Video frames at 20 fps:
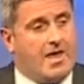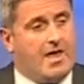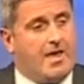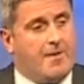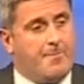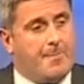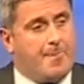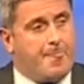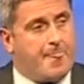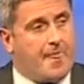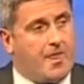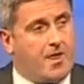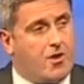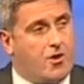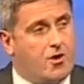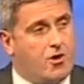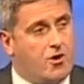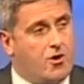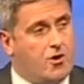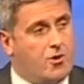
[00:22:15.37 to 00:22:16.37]

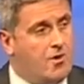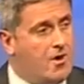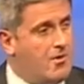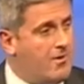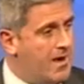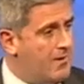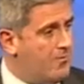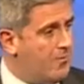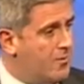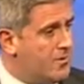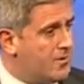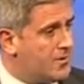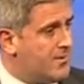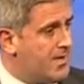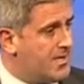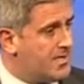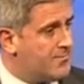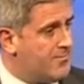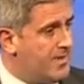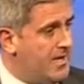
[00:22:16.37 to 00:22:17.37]
you no doubt will want
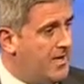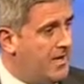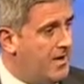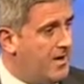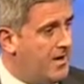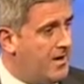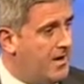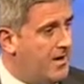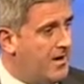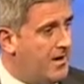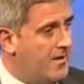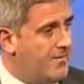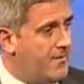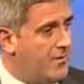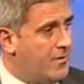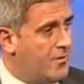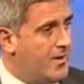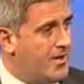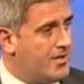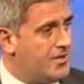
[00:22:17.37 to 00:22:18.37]
to ask me a
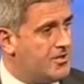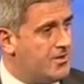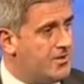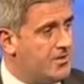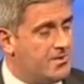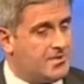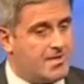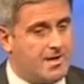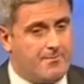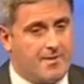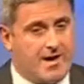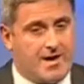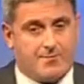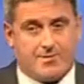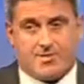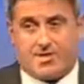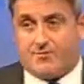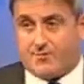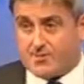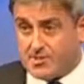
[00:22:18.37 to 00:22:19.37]
few questions and
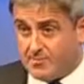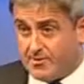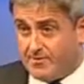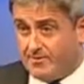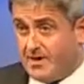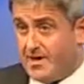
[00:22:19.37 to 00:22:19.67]
perhaps give us some